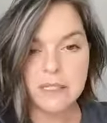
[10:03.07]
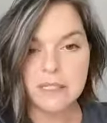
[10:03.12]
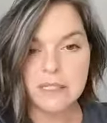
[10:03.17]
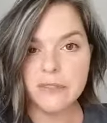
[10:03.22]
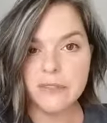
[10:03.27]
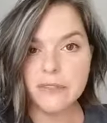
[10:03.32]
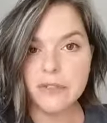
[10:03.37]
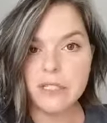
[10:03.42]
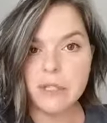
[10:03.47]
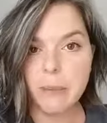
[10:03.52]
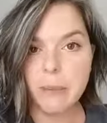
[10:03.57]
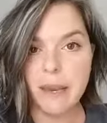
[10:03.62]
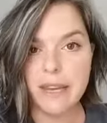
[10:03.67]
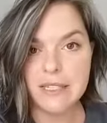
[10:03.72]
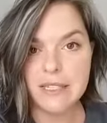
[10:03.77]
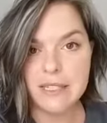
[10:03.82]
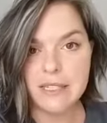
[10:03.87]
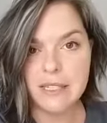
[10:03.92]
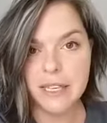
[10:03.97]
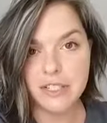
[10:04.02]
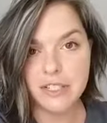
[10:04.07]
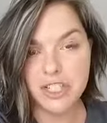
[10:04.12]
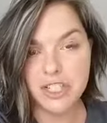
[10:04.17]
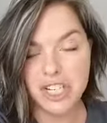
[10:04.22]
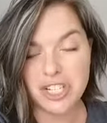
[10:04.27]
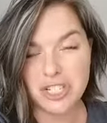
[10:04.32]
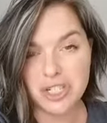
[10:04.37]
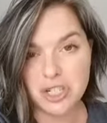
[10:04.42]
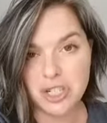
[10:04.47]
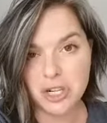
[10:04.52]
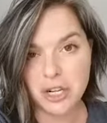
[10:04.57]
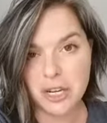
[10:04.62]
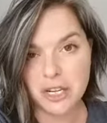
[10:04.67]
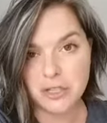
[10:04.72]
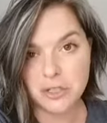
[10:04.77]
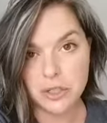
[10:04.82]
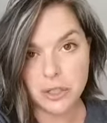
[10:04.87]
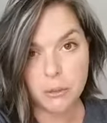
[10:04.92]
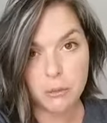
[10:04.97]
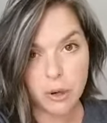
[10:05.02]
different spices like ginger
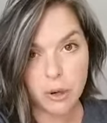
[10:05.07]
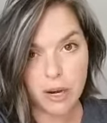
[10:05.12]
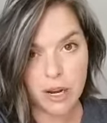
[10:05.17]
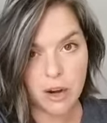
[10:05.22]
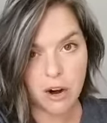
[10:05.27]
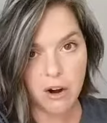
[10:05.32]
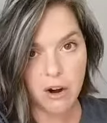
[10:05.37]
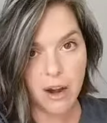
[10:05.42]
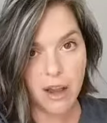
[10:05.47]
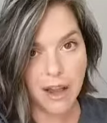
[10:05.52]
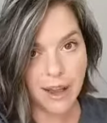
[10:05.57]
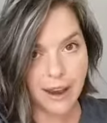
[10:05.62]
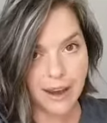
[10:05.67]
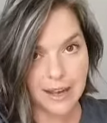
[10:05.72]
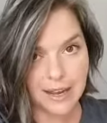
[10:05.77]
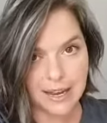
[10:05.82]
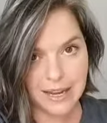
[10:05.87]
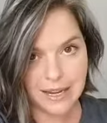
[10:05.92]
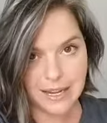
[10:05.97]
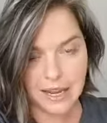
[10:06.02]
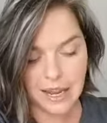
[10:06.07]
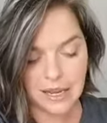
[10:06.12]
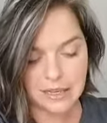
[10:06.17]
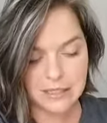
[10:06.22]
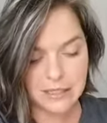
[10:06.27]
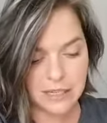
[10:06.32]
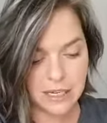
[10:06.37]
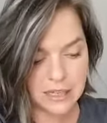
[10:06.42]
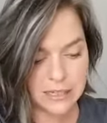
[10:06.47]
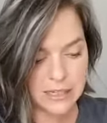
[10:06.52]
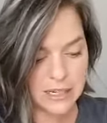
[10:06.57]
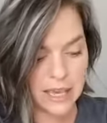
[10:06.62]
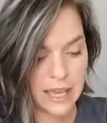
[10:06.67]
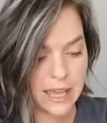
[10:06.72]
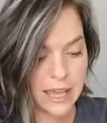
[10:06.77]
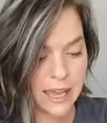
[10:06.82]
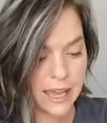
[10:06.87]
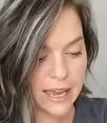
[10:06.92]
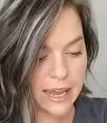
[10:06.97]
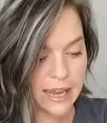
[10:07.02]
and turmeric are high in antioxidants,
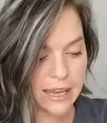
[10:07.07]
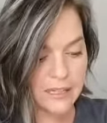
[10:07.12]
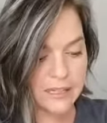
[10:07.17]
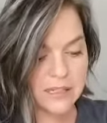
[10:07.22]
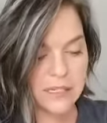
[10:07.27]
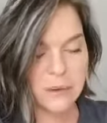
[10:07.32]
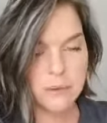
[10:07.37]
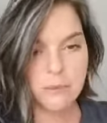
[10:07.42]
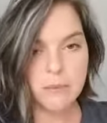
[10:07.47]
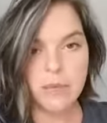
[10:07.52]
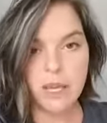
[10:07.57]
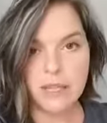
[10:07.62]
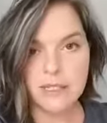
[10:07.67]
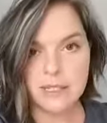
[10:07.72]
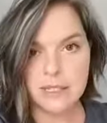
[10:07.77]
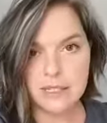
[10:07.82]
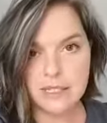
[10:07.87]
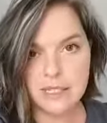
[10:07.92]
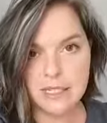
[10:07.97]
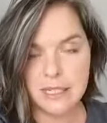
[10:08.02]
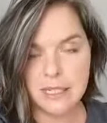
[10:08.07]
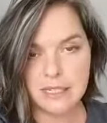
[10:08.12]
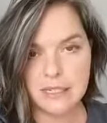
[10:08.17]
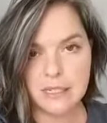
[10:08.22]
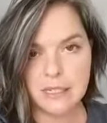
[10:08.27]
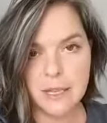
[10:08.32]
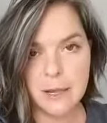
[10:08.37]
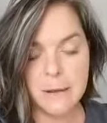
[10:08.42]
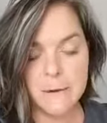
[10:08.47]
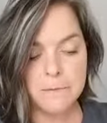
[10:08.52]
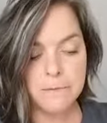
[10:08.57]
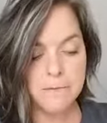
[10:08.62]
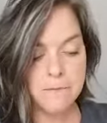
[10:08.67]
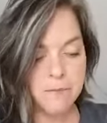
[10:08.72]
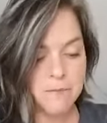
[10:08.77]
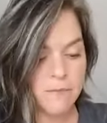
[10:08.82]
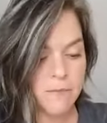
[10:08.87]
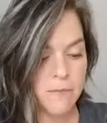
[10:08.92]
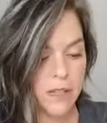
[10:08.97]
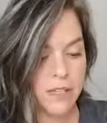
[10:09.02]
and some nuts and seeds.
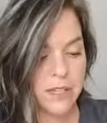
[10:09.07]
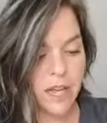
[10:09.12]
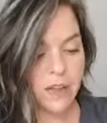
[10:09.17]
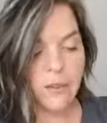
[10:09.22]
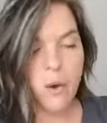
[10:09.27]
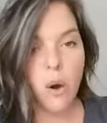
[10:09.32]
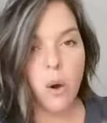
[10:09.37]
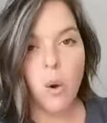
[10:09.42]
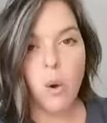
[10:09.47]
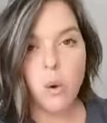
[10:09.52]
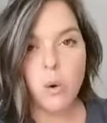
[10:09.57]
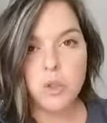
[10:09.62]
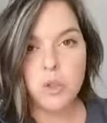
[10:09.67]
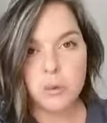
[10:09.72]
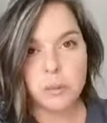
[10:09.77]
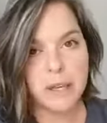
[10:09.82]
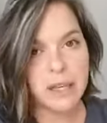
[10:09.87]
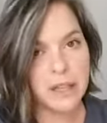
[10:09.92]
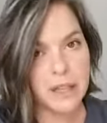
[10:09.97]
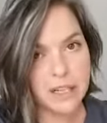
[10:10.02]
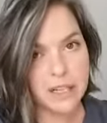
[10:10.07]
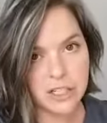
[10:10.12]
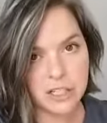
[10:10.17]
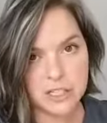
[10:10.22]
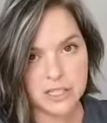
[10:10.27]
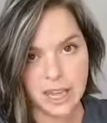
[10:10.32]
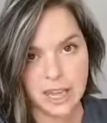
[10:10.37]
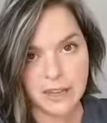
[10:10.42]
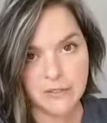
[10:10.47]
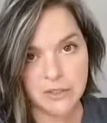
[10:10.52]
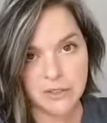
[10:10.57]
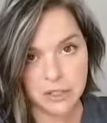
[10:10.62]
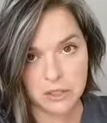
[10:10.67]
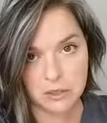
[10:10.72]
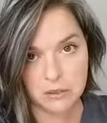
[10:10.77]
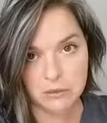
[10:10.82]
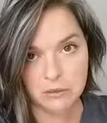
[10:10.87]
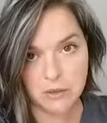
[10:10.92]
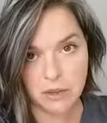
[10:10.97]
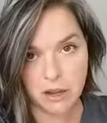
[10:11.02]
Now, the whole spiel I just gave
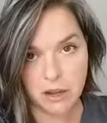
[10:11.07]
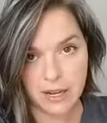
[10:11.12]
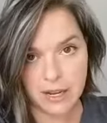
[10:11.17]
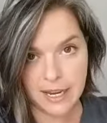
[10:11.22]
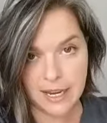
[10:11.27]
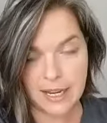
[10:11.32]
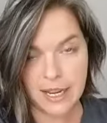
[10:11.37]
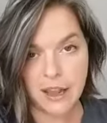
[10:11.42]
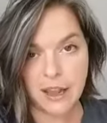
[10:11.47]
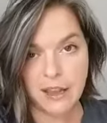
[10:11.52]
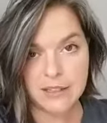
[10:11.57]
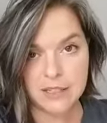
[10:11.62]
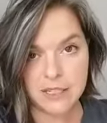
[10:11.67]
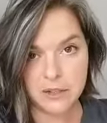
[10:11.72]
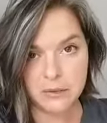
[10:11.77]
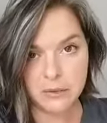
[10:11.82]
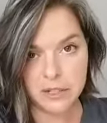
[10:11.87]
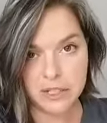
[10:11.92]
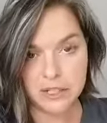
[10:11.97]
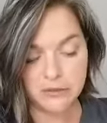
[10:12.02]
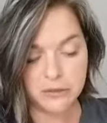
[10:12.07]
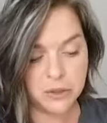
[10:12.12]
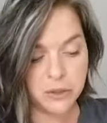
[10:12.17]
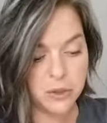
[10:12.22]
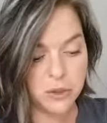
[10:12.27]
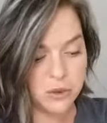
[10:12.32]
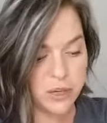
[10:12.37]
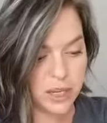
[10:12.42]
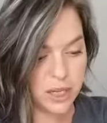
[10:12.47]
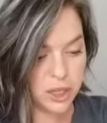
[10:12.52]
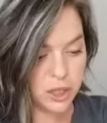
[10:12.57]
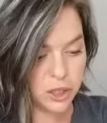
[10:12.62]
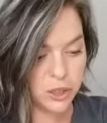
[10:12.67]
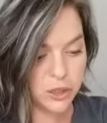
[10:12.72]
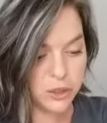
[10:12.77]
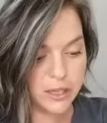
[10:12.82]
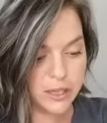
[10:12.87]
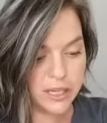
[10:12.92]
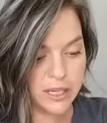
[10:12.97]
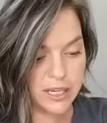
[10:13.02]
you on antioxidant-rich food
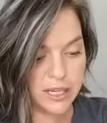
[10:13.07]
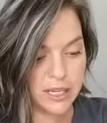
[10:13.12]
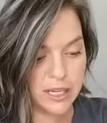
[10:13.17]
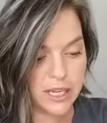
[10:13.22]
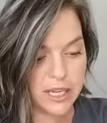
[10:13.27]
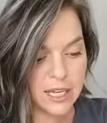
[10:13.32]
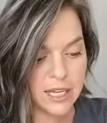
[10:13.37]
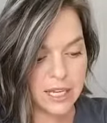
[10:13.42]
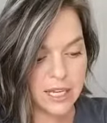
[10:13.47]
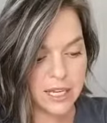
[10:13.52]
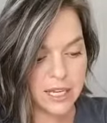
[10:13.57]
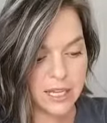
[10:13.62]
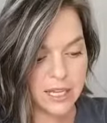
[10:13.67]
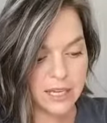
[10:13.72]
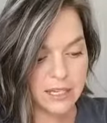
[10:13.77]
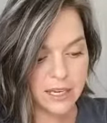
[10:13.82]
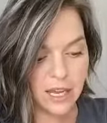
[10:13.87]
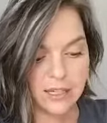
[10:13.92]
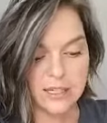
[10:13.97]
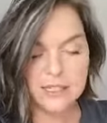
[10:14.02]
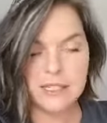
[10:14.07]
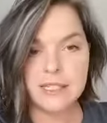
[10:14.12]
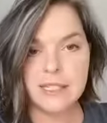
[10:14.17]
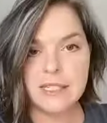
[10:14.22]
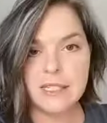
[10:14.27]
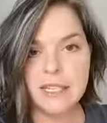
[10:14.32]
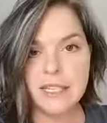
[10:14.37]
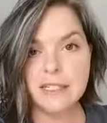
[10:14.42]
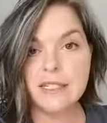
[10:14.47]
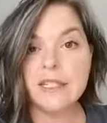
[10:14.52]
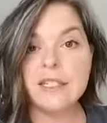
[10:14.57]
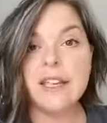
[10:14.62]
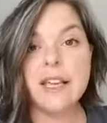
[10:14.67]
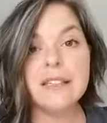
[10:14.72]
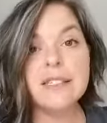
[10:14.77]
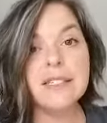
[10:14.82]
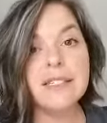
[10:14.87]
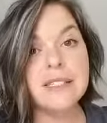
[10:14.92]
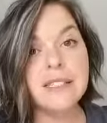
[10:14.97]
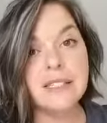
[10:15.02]
included nuts and seeds.
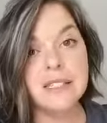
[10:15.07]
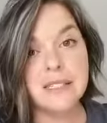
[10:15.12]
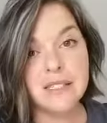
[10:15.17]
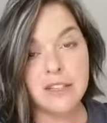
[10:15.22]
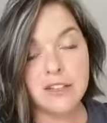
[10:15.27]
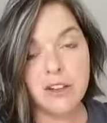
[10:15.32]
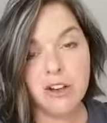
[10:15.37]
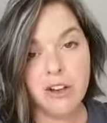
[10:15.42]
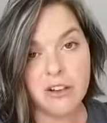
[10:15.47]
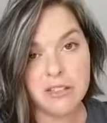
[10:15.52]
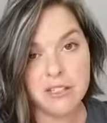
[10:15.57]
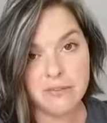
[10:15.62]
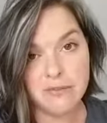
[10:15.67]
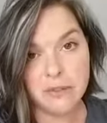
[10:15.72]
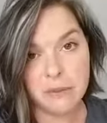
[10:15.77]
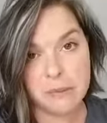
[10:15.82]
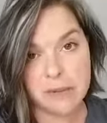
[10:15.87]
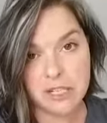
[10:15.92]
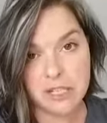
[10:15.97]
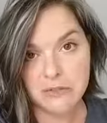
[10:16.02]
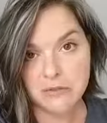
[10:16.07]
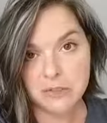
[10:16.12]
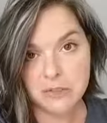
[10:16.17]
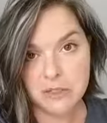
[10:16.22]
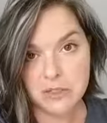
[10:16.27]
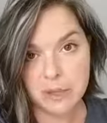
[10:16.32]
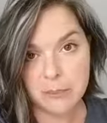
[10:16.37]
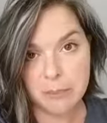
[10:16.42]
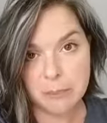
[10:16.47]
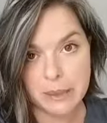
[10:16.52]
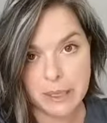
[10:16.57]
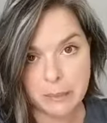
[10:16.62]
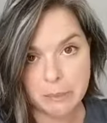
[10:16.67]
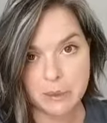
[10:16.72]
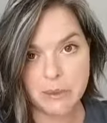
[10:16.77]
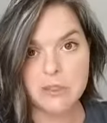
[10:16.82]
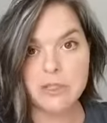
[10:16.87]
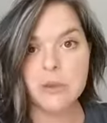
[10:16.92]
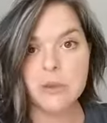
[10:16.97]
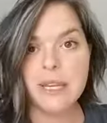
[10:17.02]
Nuts and seeds can cause inflammation for some
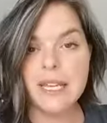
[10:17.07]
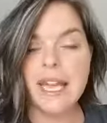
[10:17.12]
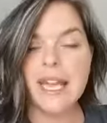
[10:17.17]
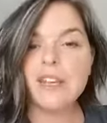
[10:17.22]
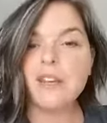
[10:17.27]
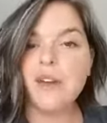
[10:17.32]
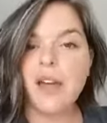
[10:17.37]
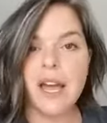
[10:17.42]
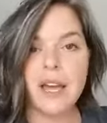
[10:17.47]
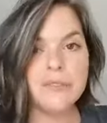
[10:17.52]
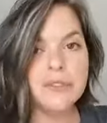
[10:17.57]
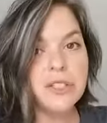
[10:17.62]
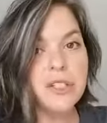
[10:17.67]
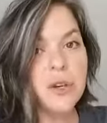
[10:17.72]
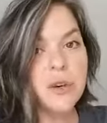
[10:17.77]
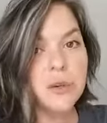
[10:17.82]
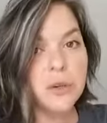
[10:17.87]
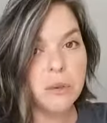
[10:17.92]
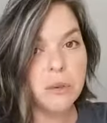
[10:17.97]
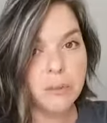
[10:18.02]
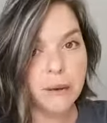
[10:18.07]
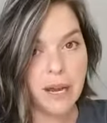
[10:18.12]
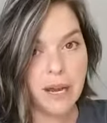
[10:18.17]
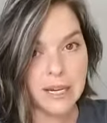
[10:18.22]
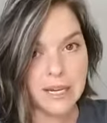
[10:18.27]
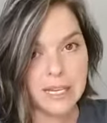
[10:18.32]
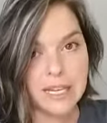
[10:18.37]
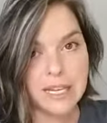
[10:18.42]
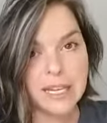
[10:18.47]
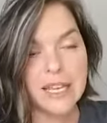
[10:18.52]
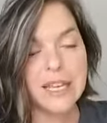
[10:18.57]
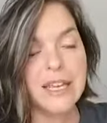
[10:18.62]
people. So again, you have to know your body.